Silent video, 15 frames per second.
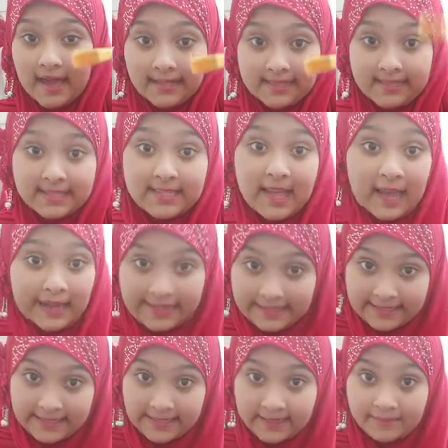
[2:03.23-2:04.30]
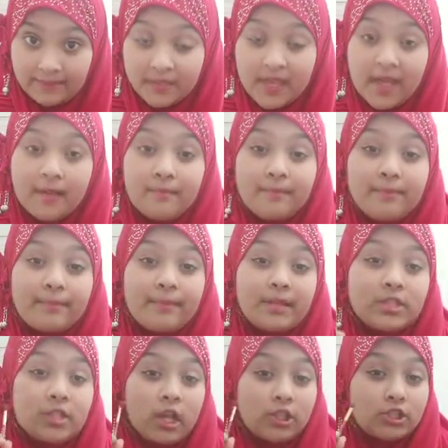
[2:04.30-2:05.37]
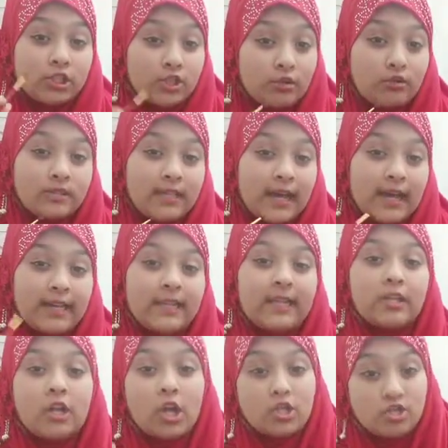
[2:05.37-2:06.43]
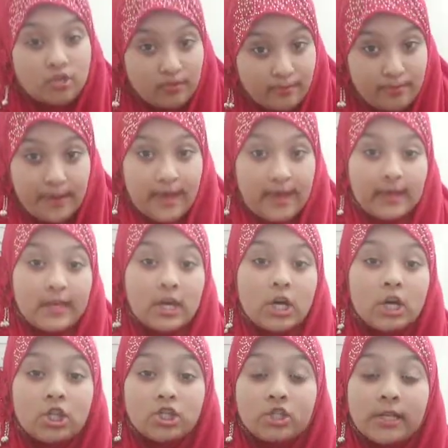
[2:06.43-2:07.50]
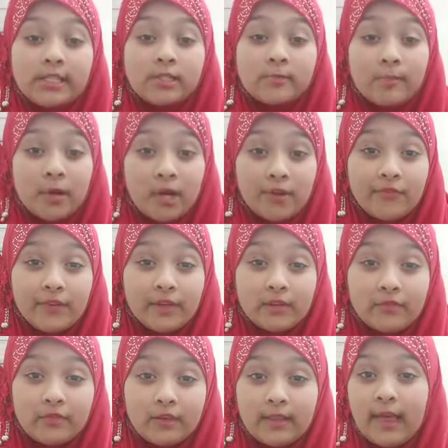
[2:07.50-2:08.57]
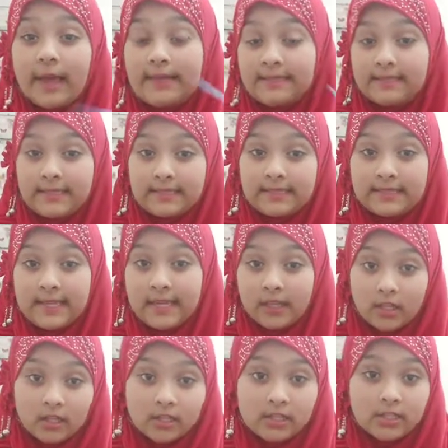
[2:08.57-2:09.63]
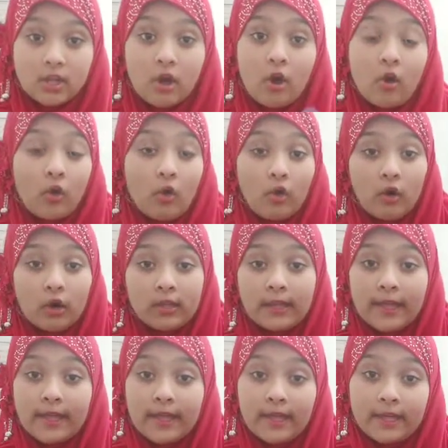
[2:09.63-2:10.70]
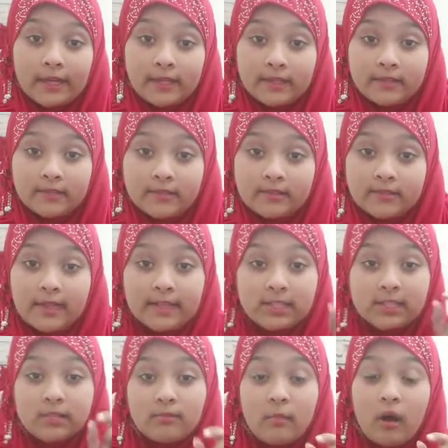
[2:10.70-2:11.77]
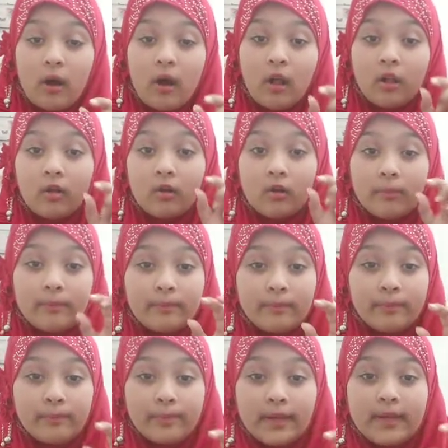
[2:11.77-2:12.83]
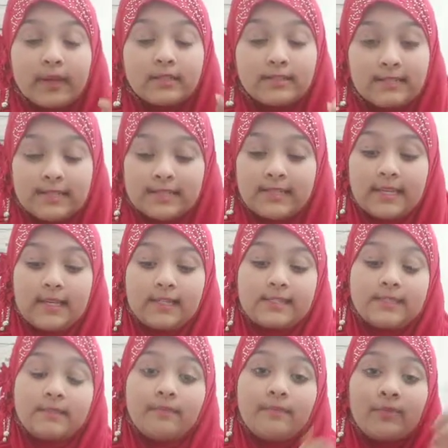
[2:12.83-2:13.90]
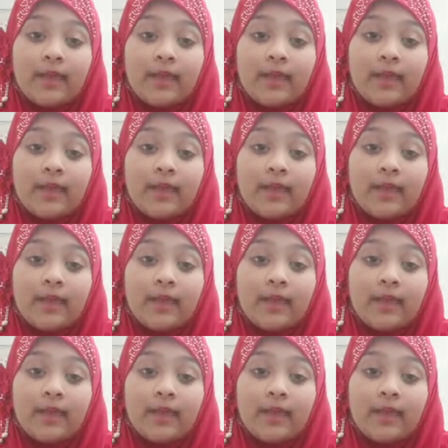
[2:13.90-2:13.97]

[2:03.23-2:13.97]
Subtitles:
It's tiny, but not too tiny and not too big. So it's perfect for like details or like small or big details.